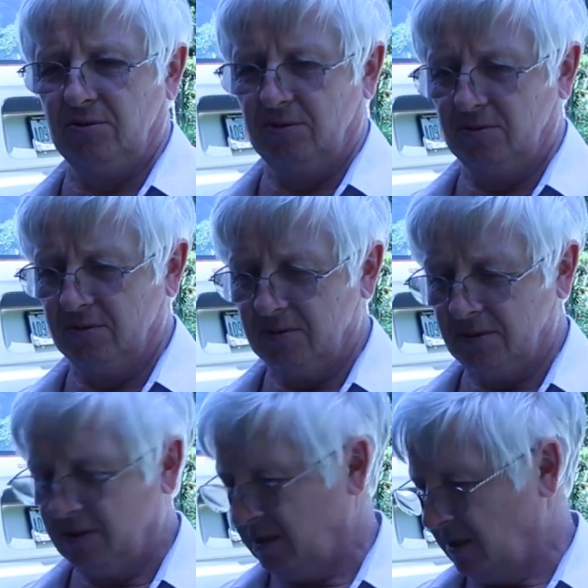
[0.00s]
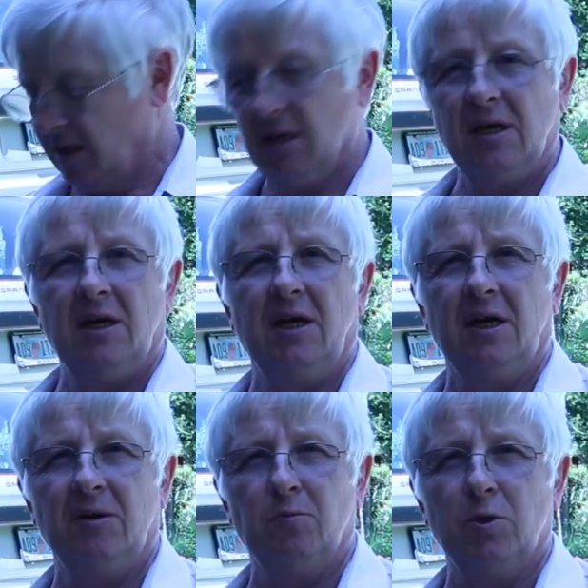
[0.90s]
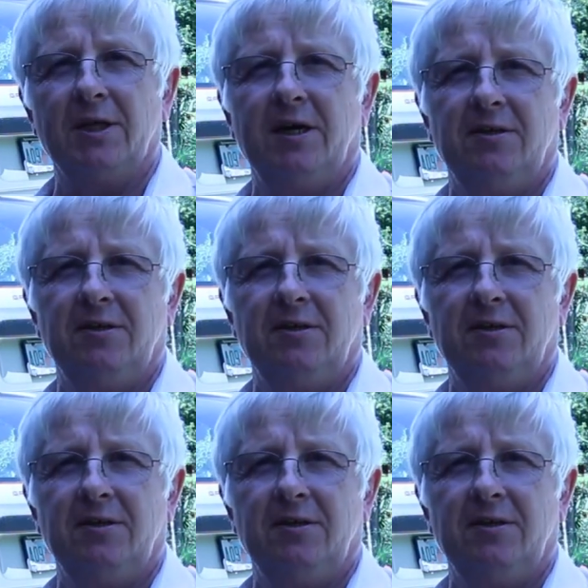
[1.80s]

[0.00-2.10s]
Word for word: to do. And what I